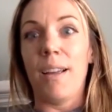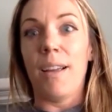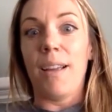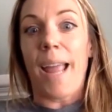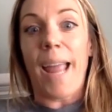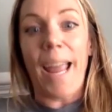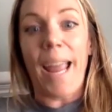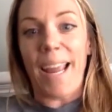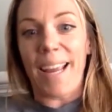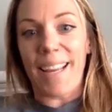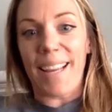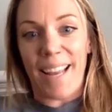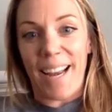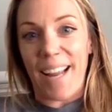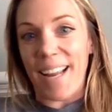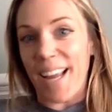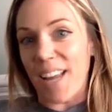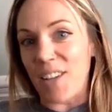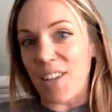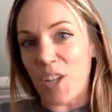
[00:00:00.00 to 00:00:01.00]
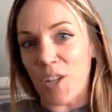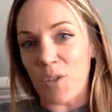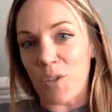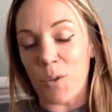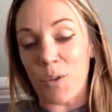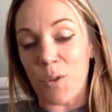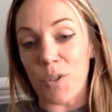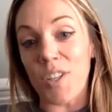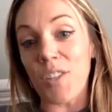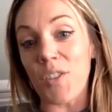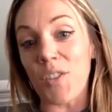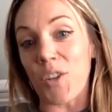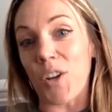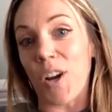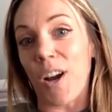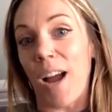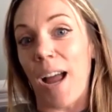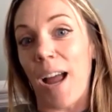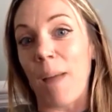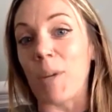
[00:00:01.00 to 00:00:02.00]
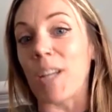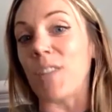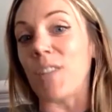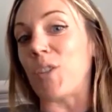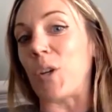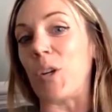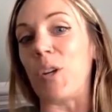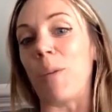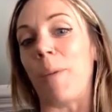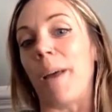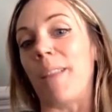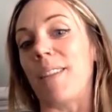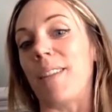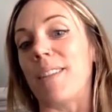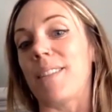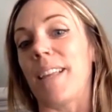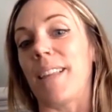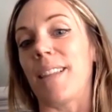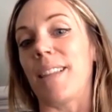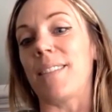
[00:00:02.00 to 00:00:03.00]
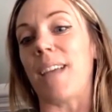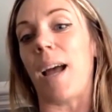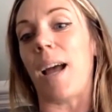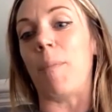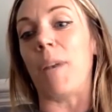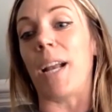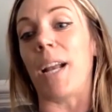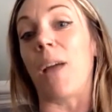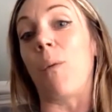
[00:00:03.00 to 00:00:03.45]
hey, can I get in touch with your sister? I'm concerned about this thing that's happening.